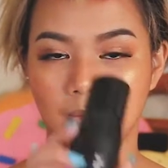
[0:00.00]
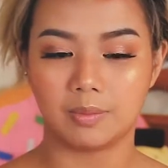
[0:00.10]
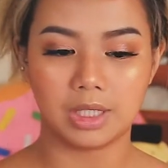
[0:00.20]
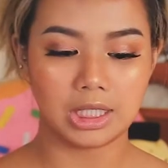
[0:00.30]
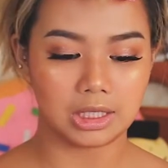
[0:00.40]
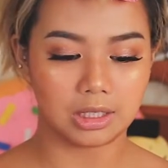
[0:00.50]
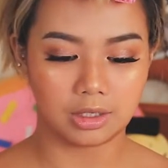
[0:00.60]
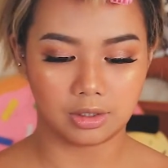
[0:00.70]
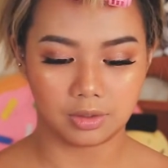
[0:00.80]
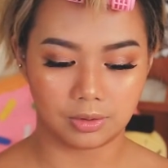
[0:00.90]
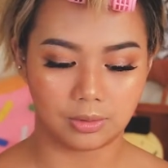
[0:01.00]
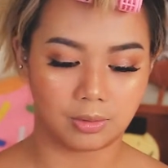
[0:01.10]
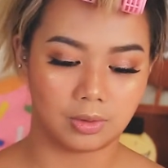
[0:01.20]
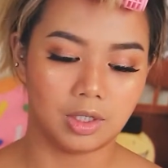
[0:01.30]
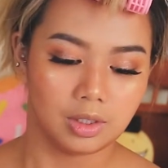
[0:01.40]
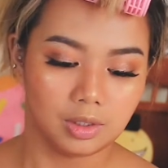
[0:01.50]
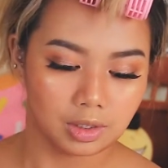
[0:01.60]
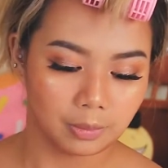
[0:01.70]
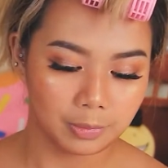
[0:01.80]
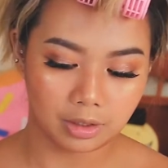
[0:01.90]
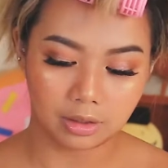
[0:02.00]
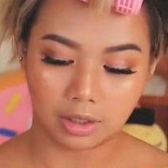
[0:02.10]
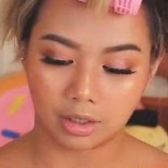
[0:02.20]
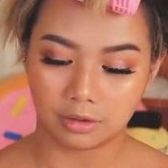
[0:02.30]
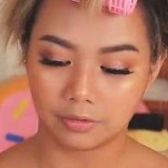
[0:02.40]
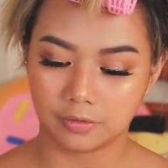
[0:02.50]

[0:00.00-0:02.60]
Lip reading: Mist to top it all off,